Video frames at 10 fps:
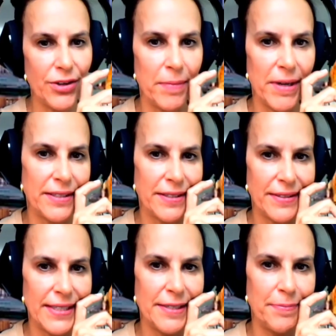comment on
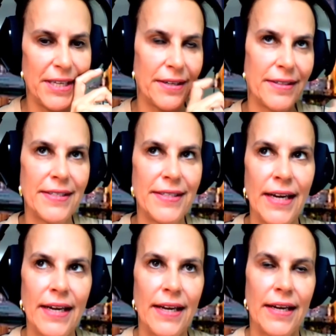this, because
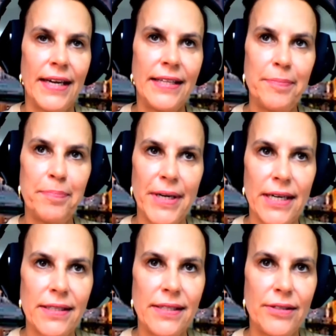in the
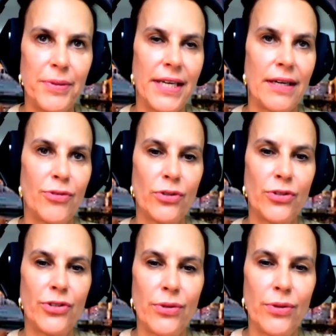past we have
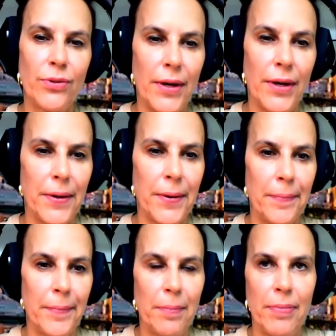also
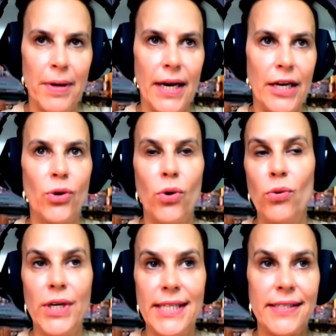applied a
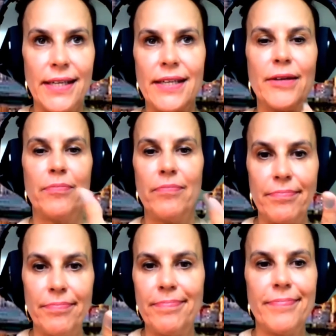holistic
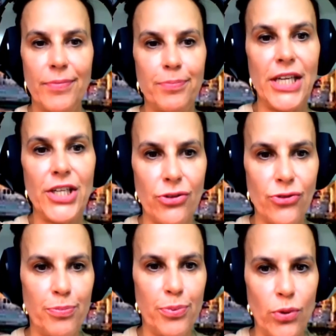patient
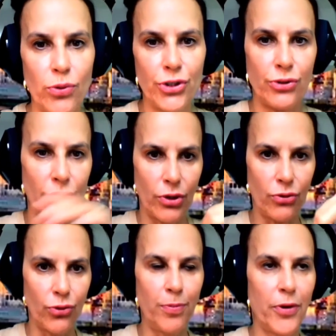approach to a
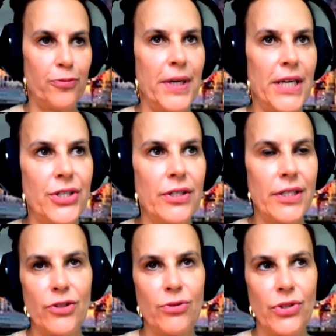group of patients.
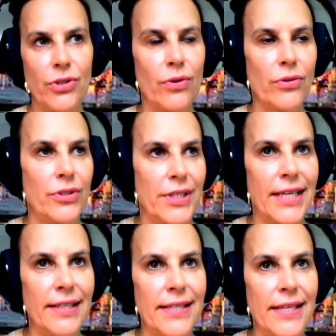It was called
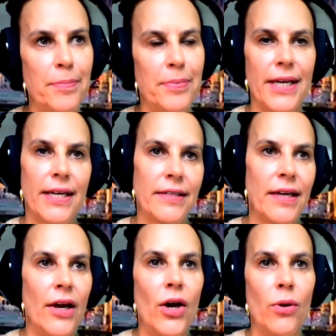Skin Deep. And
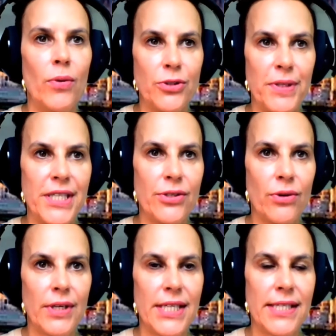what we
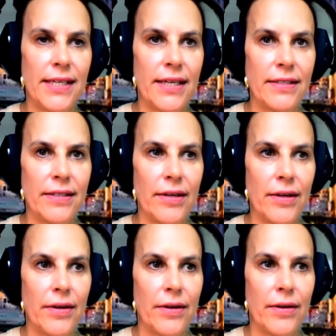saw is that
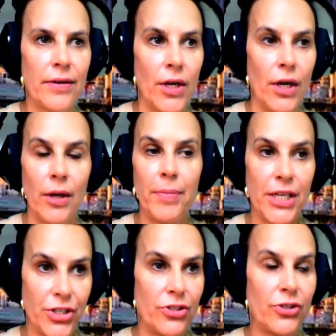
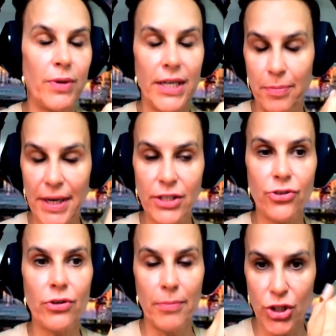patients went
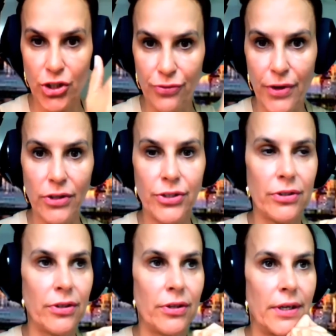better much
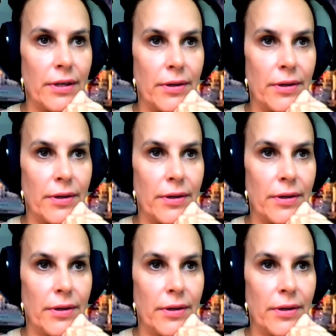faster